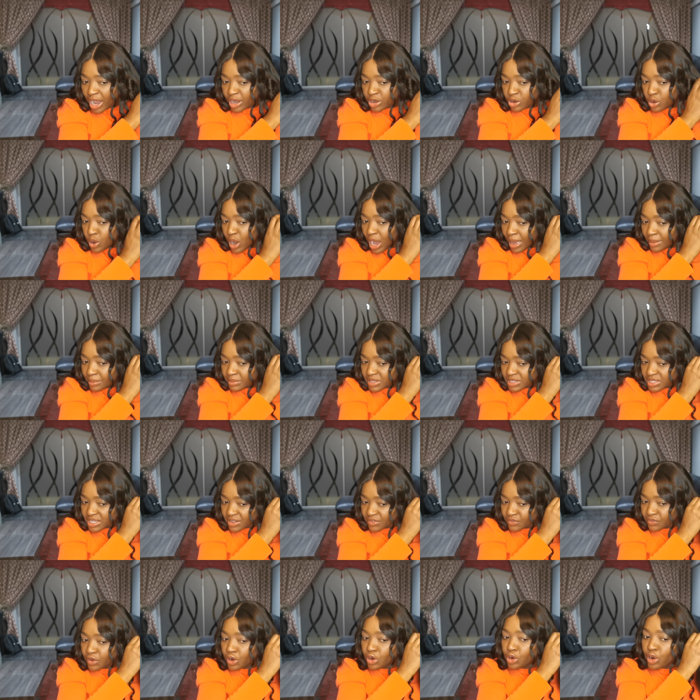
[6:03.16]
I know I'm
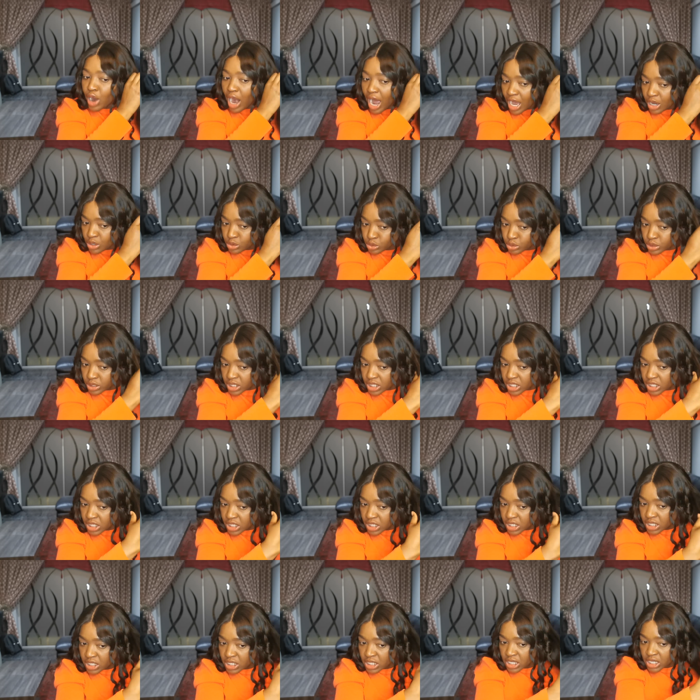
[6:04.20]
safe around,
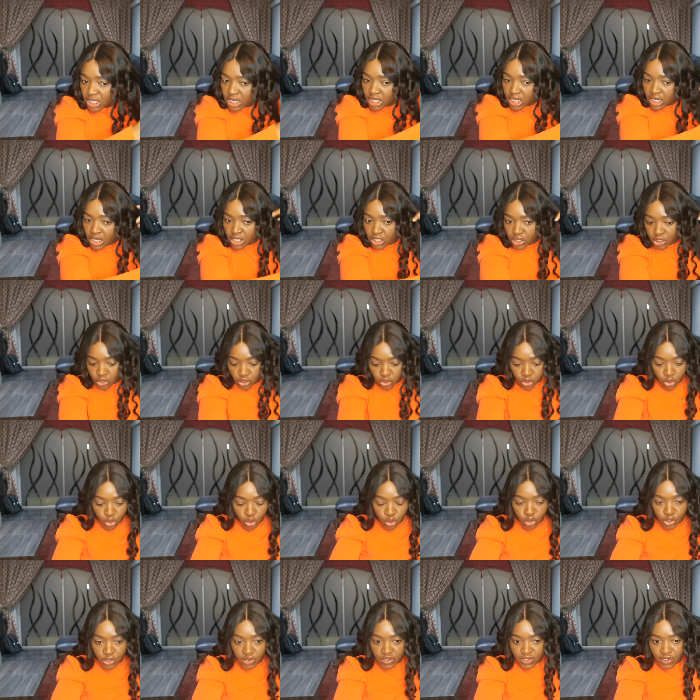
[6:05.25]
you know,
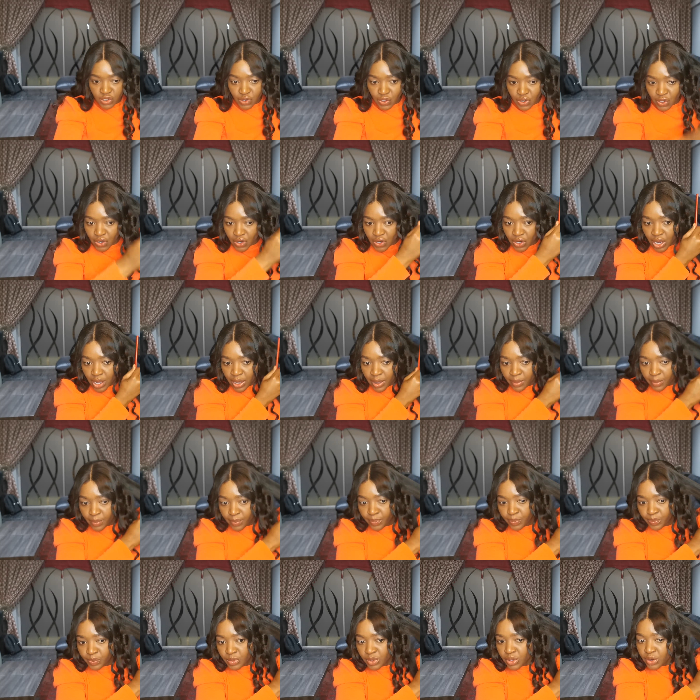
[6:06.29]
because
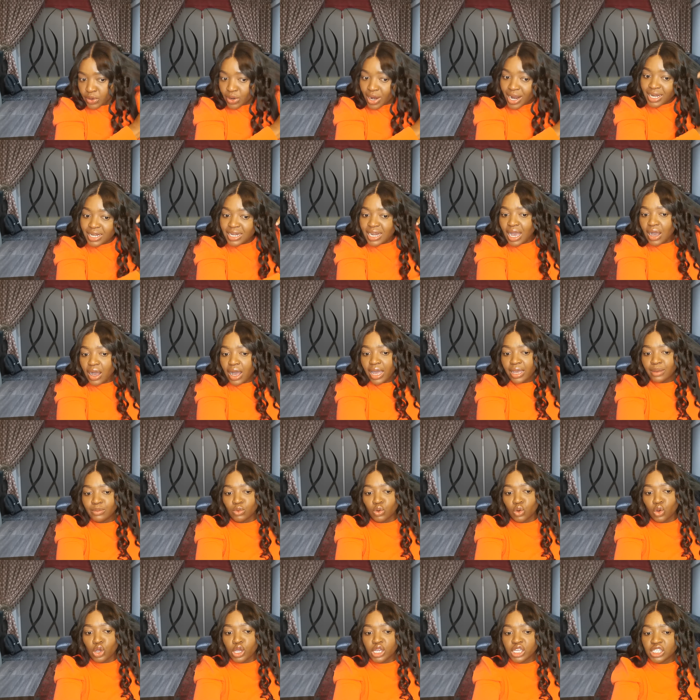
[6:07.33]
right now I'm
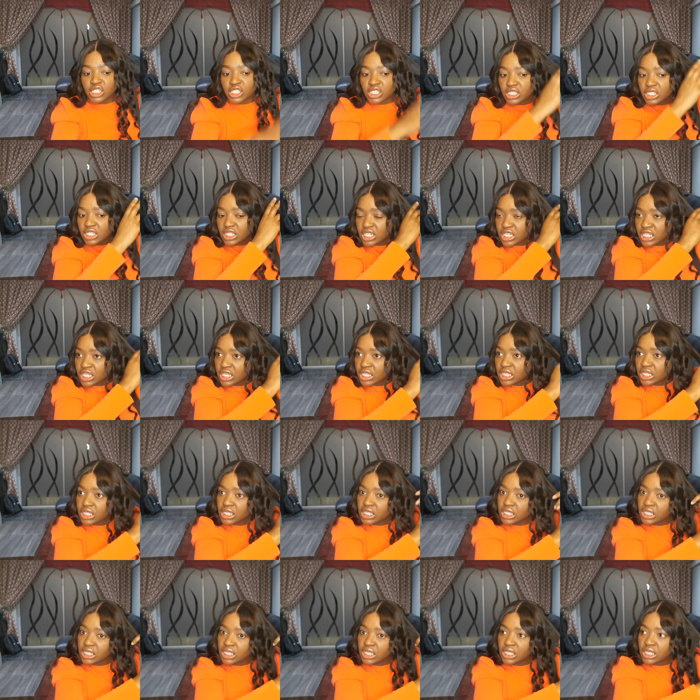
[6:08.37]
questioning
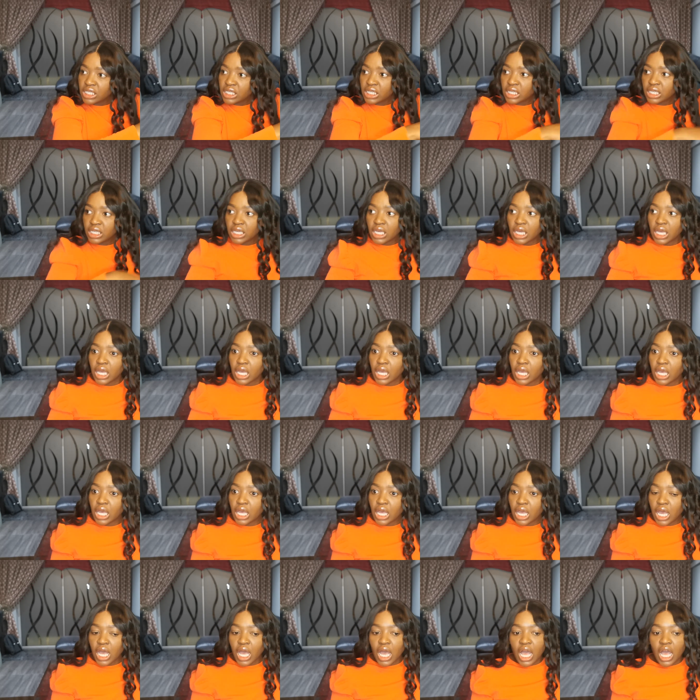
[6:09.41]

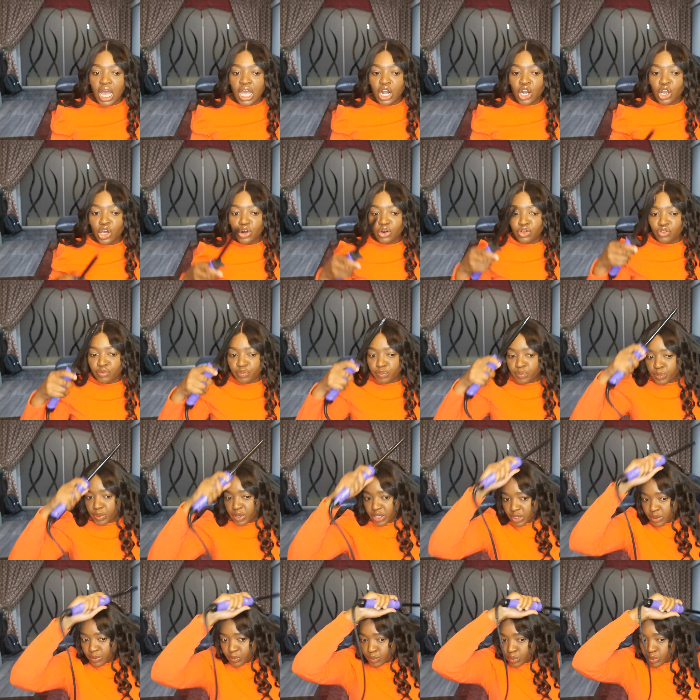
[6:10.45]
a lot of
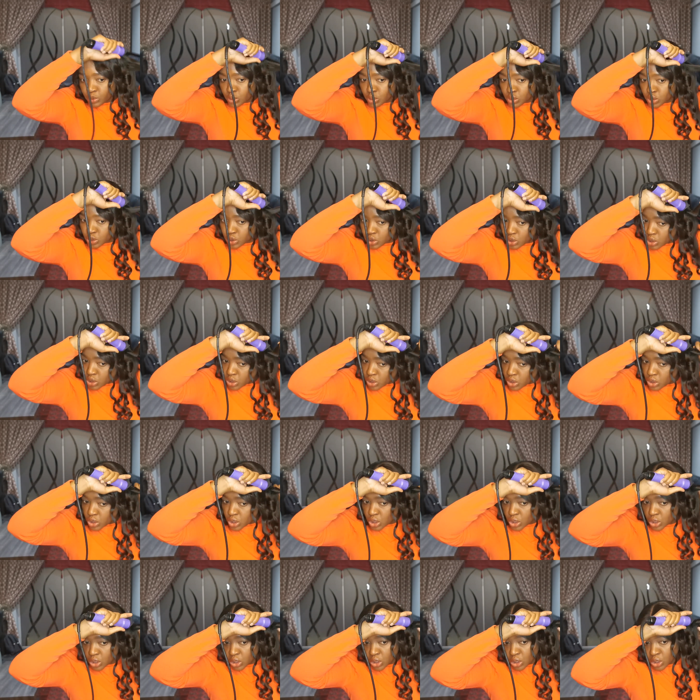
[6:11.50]
people's